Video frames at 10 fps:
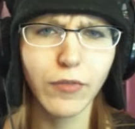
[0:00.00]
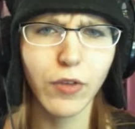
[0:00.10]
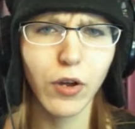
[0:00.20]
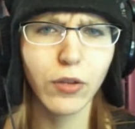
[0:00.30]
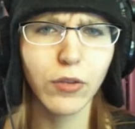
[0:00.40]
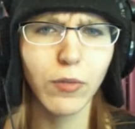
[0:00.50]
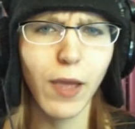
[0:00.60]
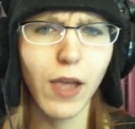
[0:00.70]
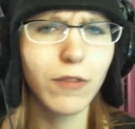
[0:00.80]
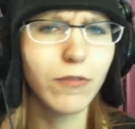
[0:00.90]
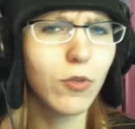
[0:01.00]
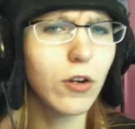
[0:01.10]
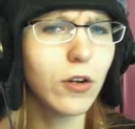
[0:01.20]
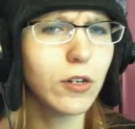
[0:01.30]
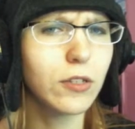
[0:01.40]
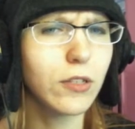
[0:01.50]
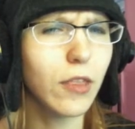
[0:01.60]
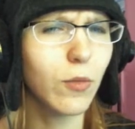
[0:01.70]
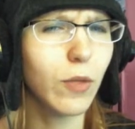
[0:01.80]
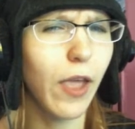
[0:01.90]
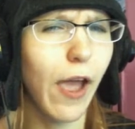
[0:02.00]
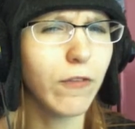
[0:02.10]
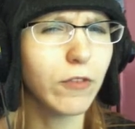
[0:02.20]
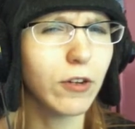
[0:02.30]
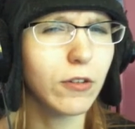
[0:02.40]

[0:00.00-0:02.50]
Carthnell back for, or is that the week after?